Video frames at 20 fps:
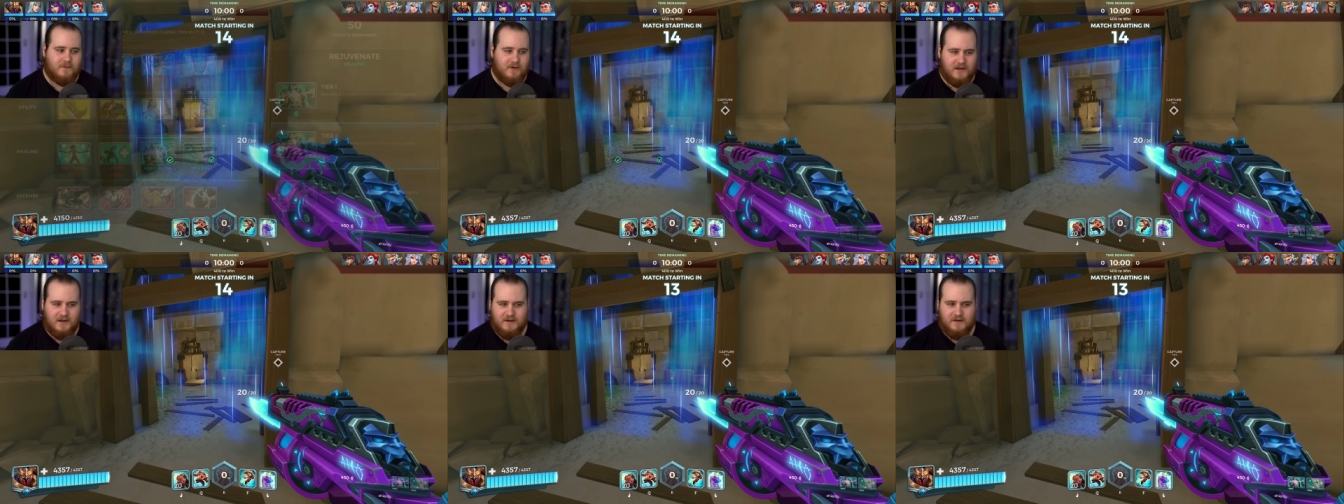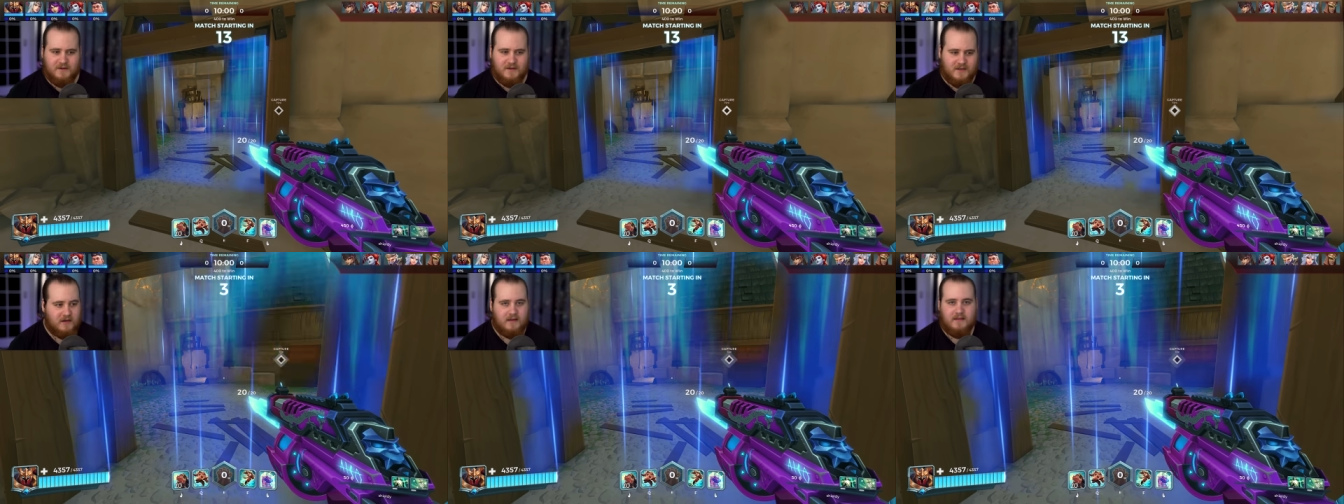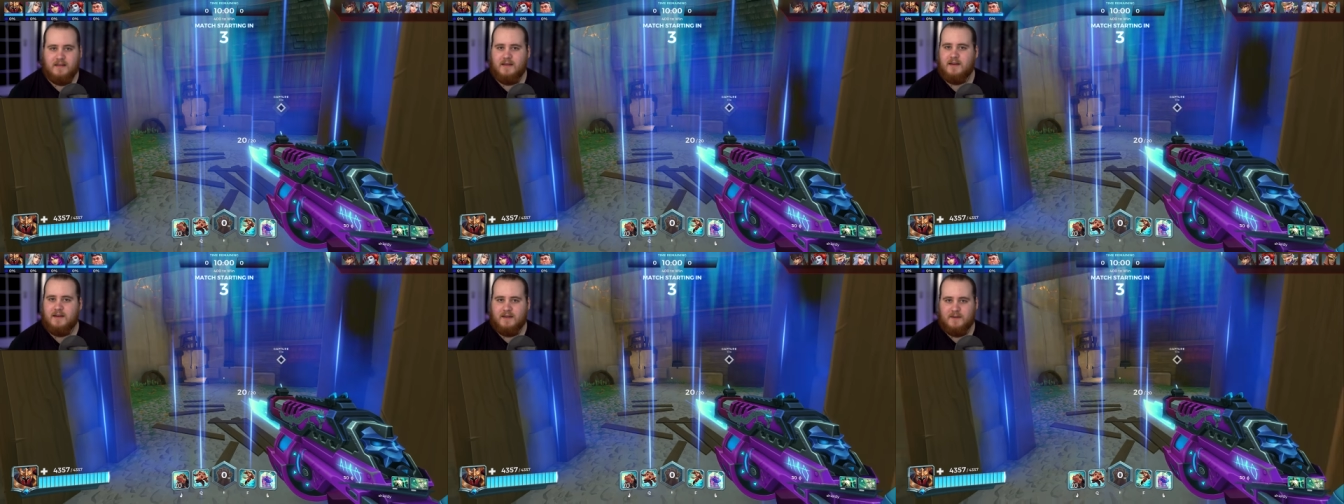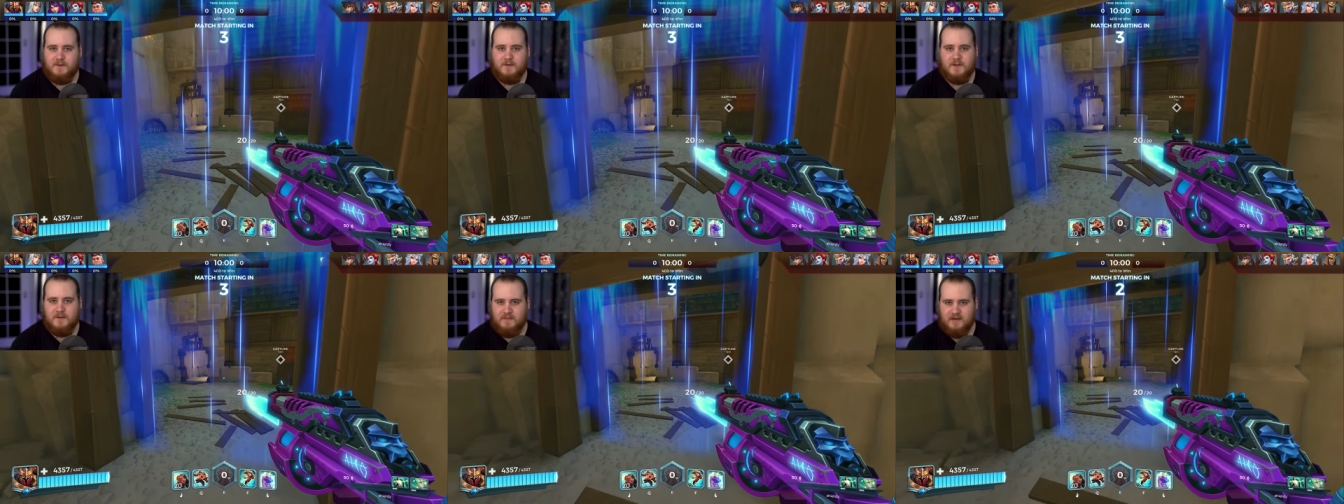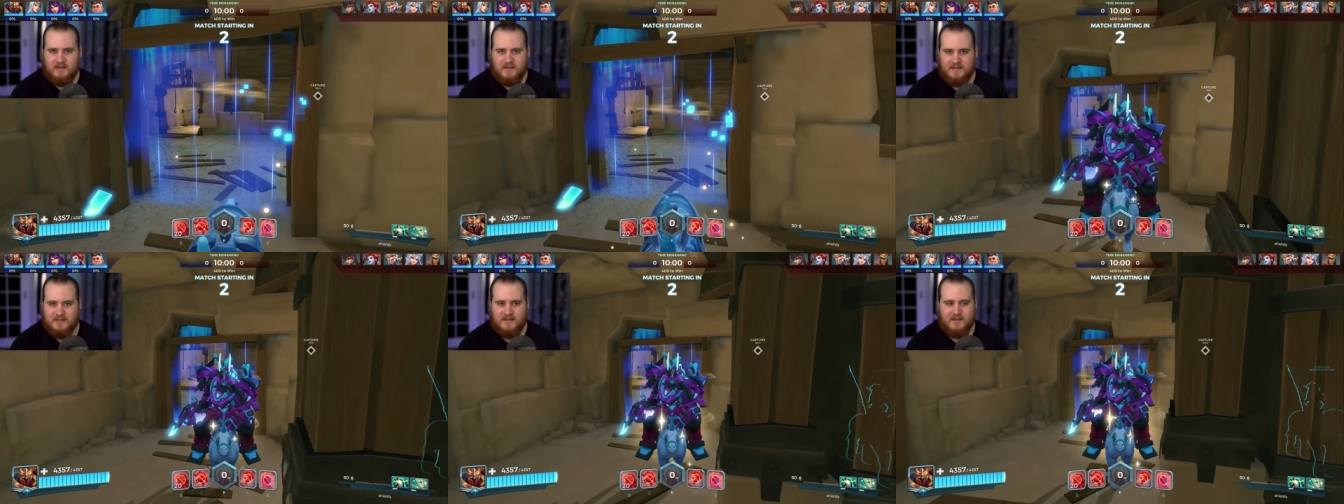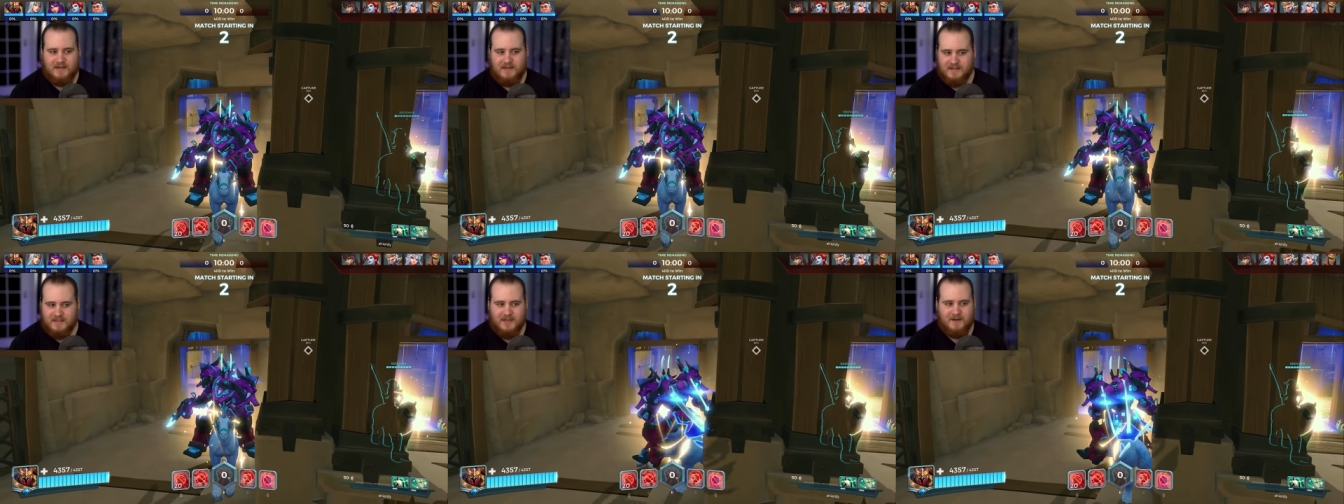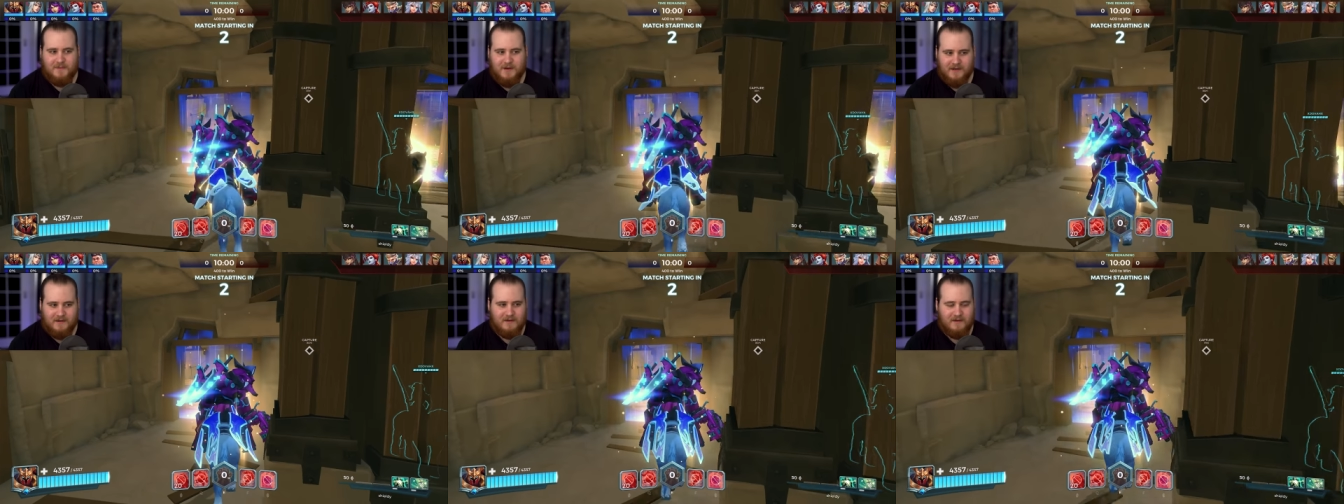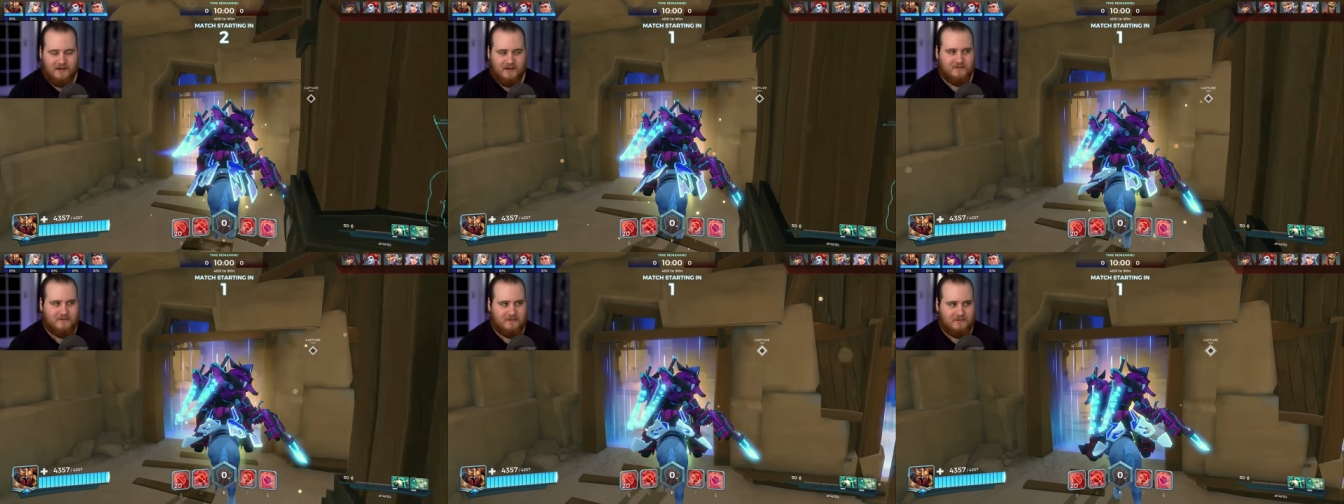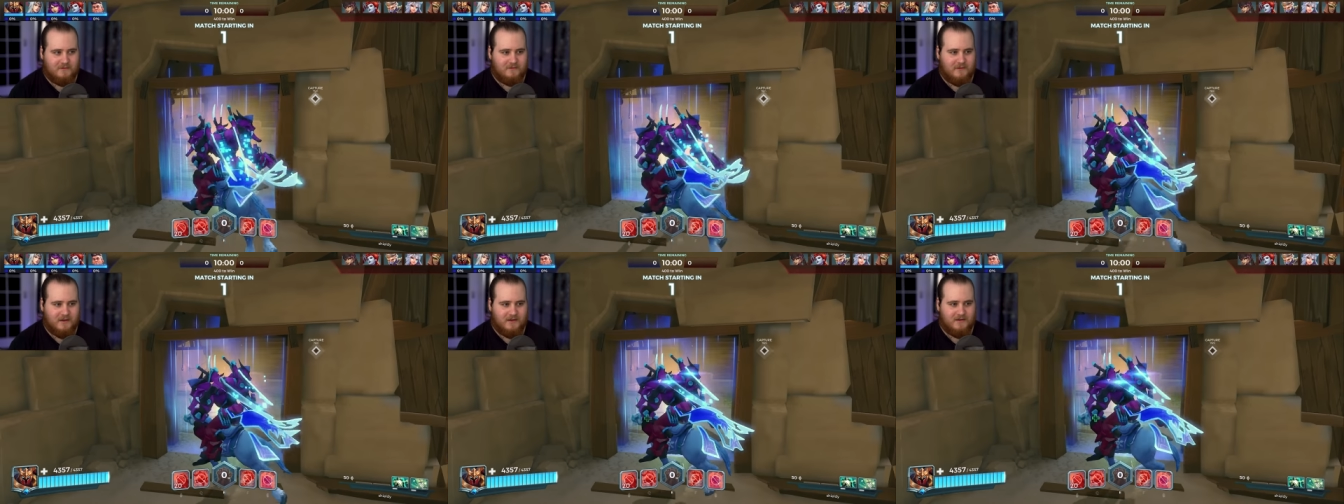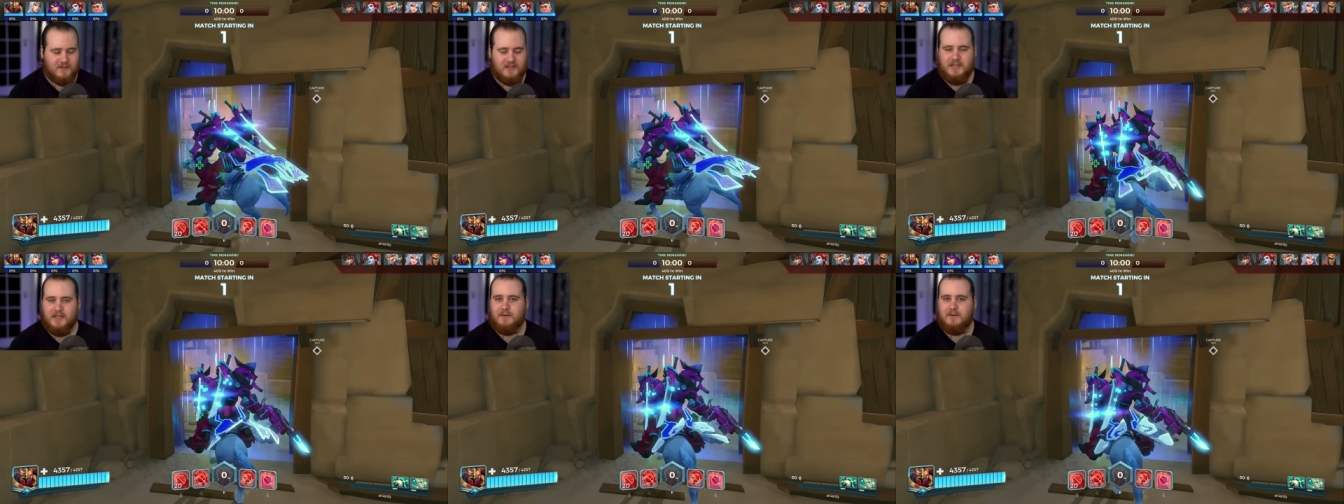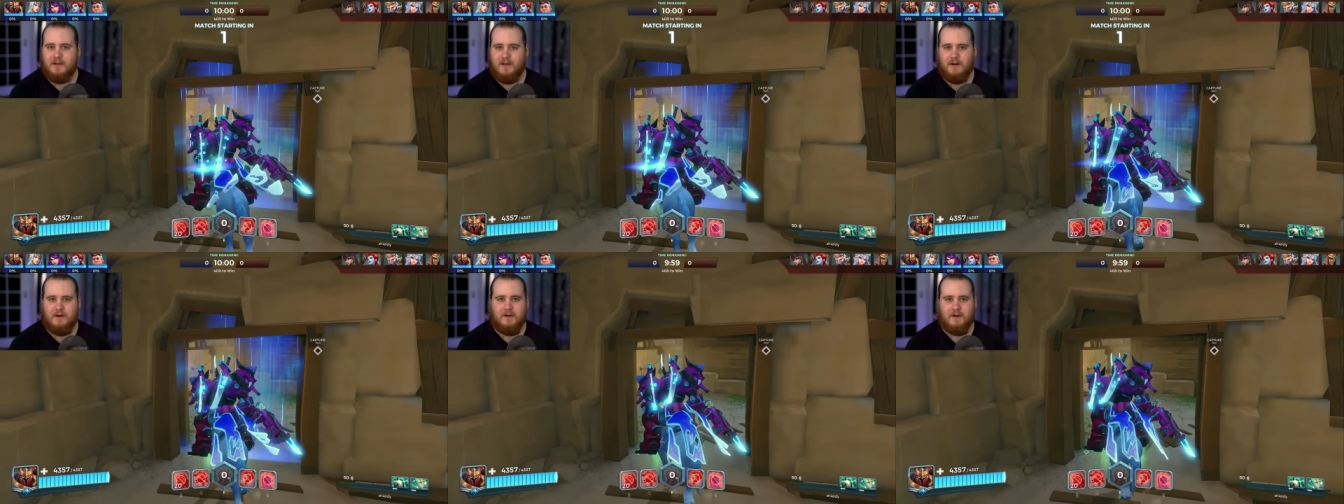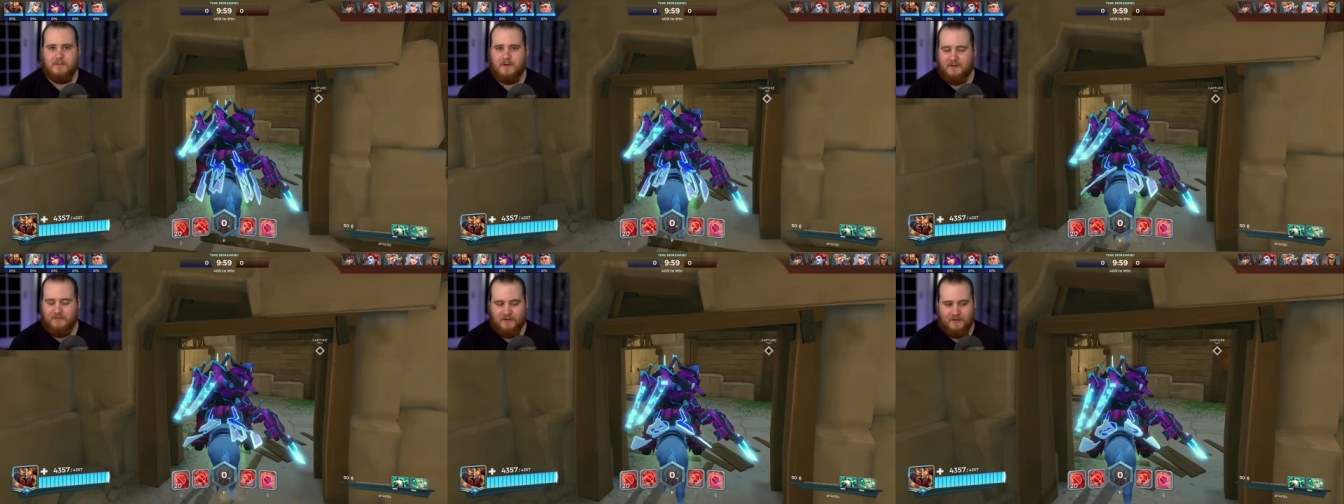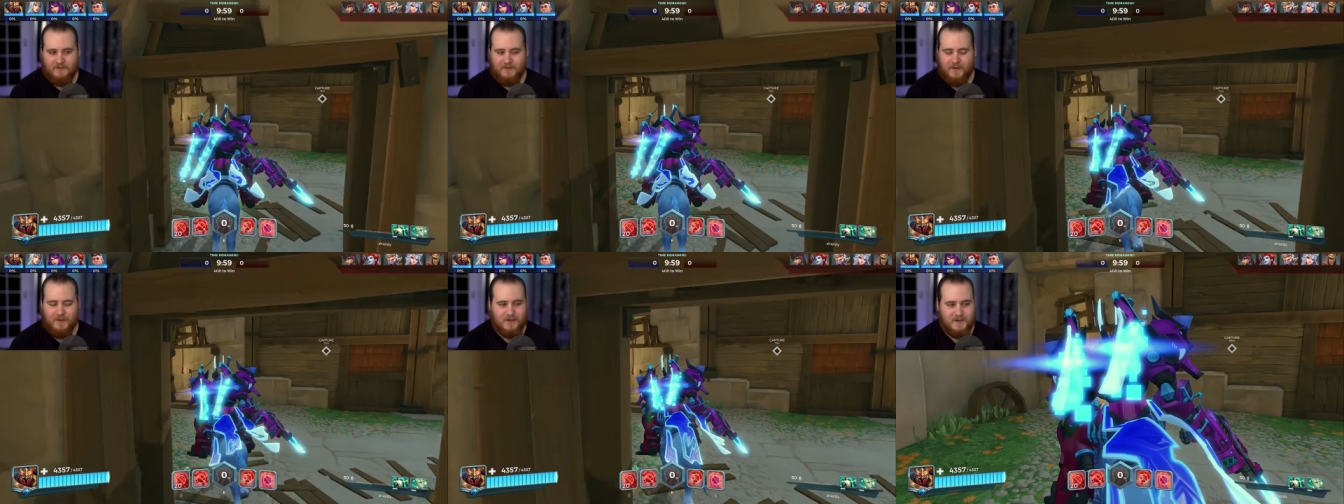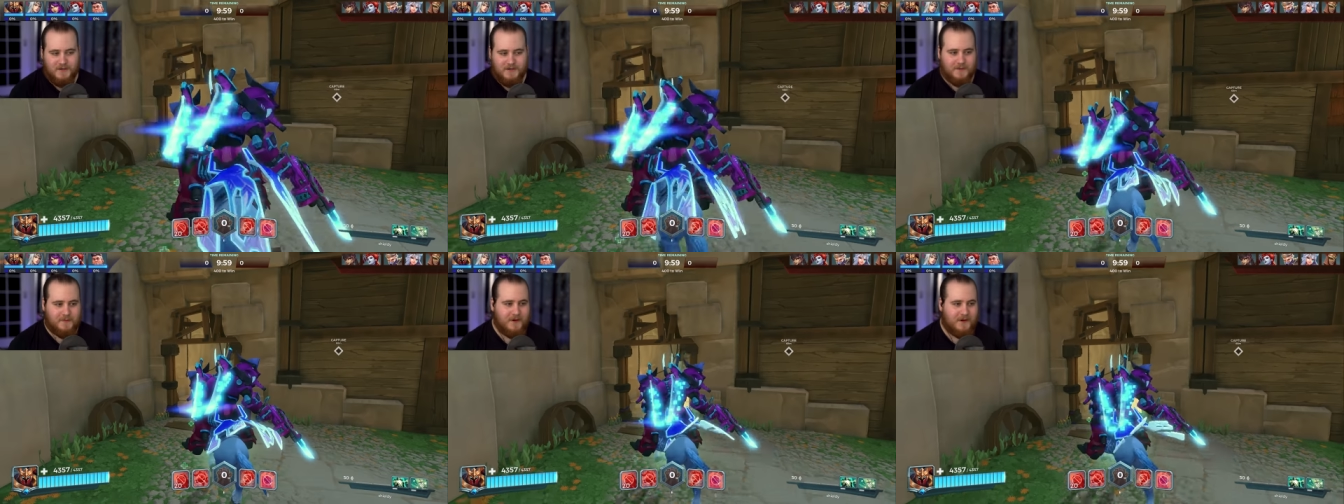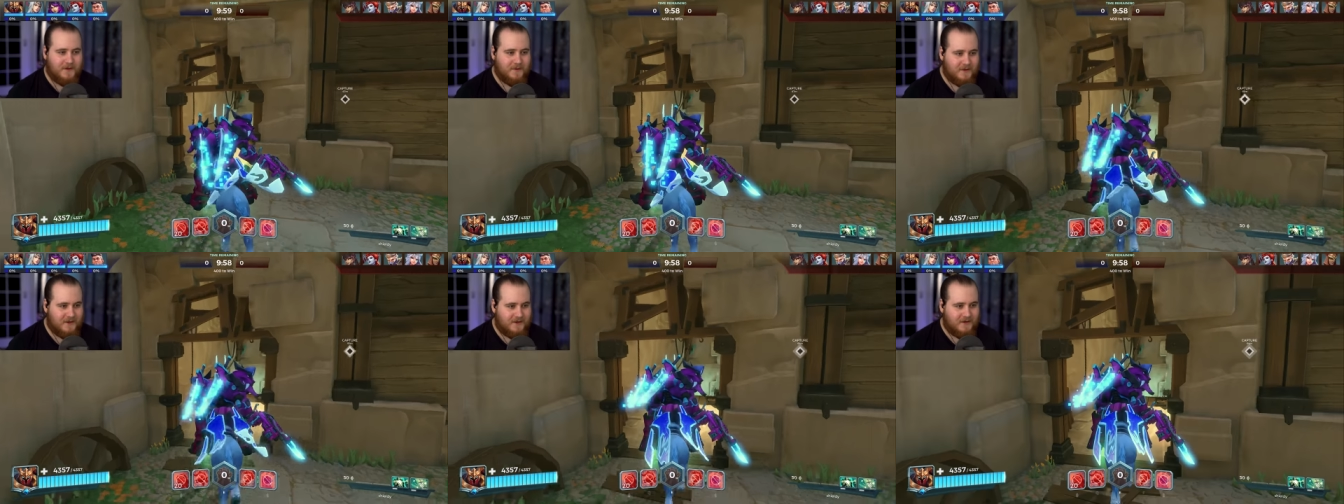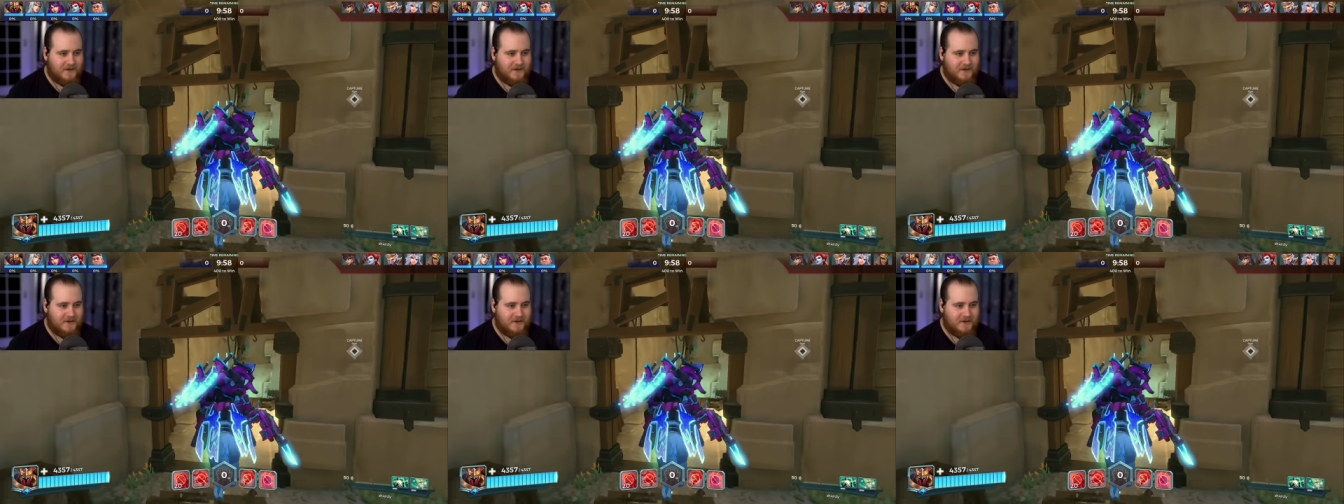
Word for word: Why not? I think I talked about this the last time I covered like Shield Khan, but if you've got a duo